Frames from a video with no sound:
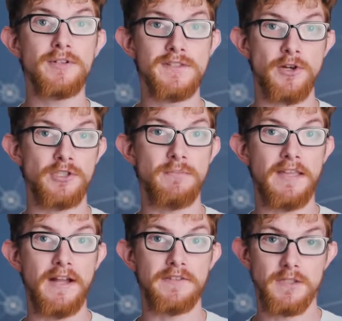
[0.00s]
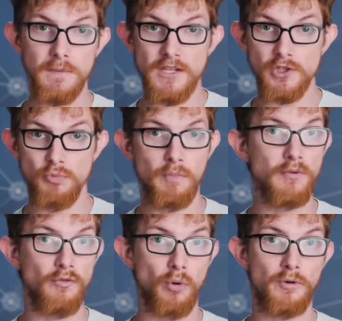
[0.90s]
can start to make out speech when
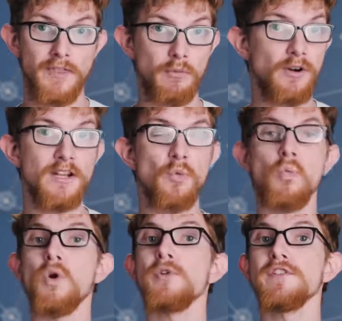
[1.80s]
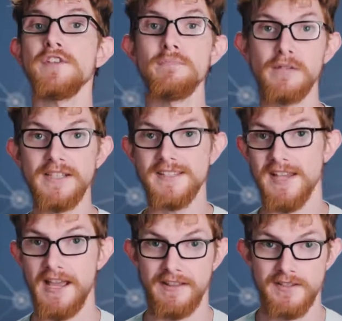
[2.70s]
before they were in a world of complete
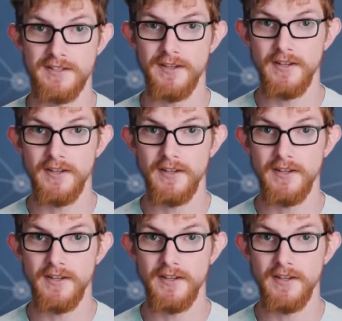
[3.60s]
silence.